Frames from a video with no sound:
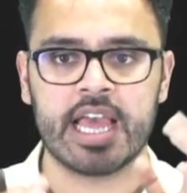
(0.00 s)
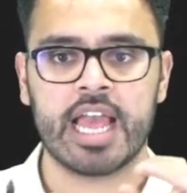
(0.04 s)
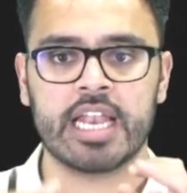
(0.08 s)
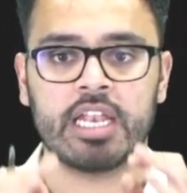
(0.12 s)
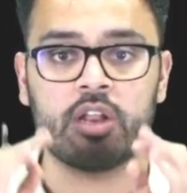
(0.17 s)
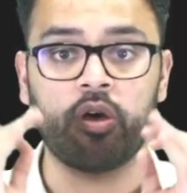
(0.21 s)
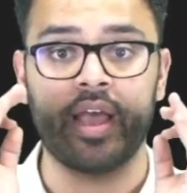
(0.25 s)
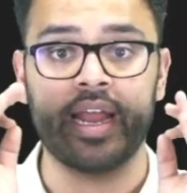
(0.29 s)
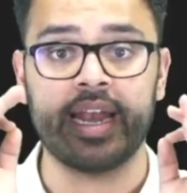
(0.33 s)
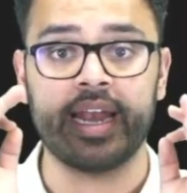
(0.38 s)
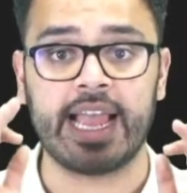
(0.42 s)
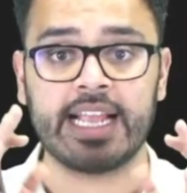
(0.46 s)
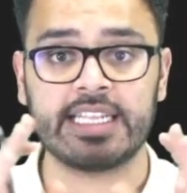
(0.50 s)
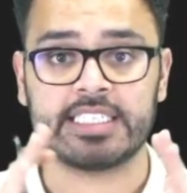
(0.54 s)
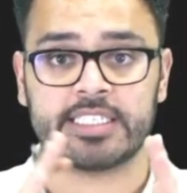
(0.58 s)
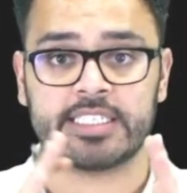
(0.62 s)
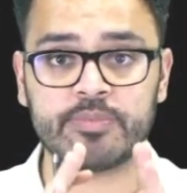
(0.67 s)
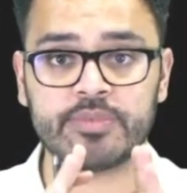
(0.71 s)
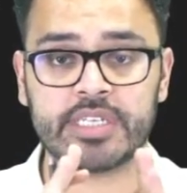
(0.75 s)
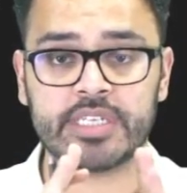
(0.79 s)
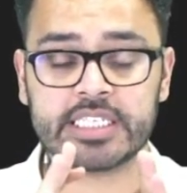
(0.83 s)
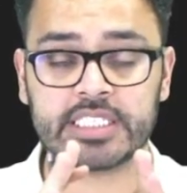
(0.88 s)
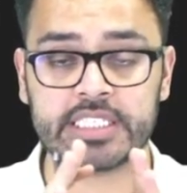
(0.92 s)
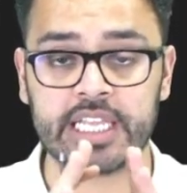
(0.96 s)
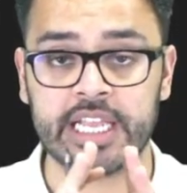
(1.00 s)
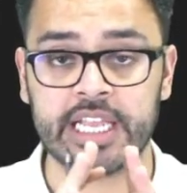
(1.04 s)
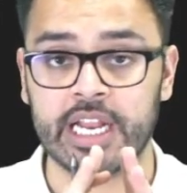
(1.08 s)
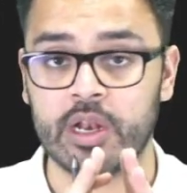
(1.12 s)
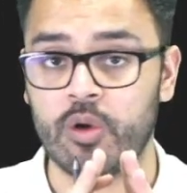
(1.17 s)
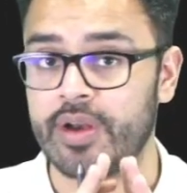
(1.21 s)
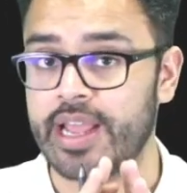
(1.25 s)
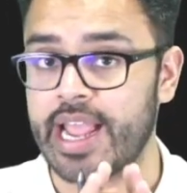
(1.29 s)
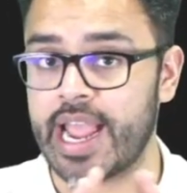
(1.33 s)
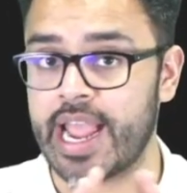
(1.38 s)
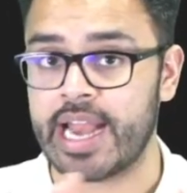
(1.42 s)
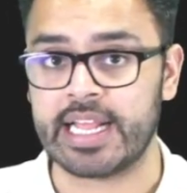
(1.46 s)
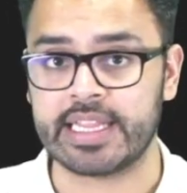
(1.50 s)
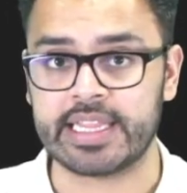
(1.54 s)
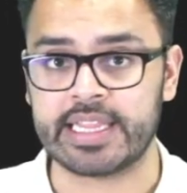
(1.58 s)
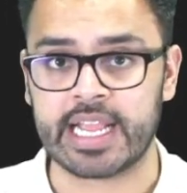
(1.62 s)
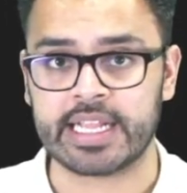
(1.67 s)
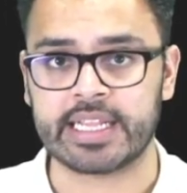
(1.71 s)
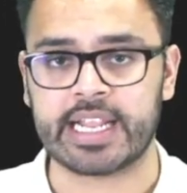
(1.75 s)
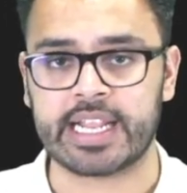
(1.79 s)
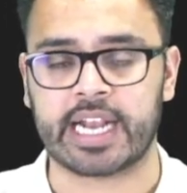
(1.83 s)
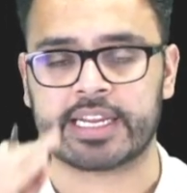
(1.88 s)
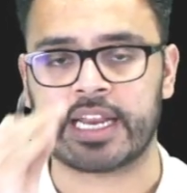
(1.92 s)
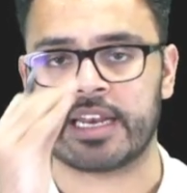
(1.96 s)
Now allied subjects include
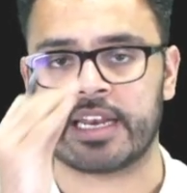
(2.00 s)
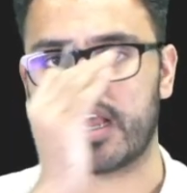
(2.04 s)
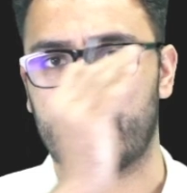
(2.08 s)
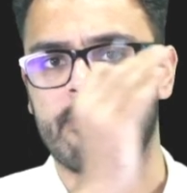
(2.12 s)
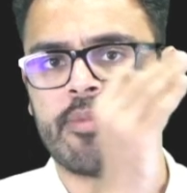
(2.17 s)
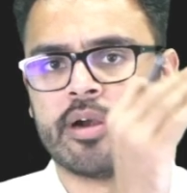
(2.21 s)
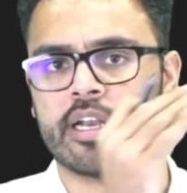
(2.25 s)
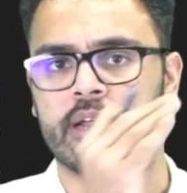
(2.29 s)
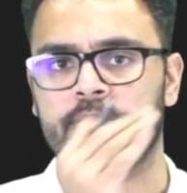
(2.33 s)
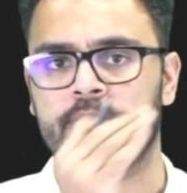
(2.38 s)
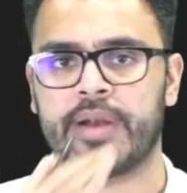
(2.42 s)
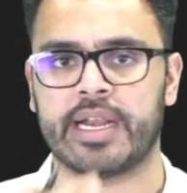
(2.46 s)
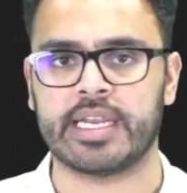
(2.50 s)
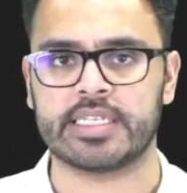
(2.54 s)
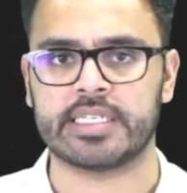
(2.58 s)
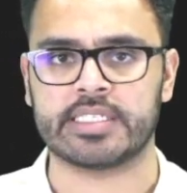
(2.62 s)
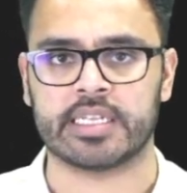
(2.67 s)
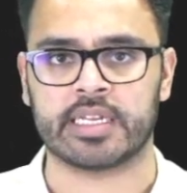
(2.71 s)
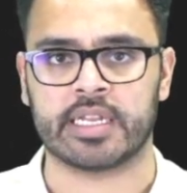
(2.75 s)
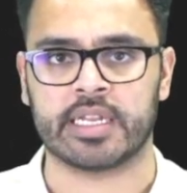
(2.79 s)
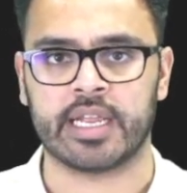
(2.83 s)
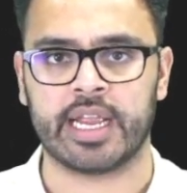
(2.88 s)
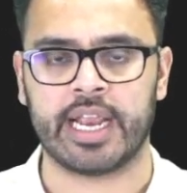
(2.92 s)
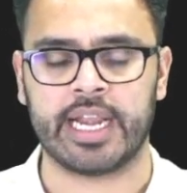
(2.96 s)
anything that can come under medicine.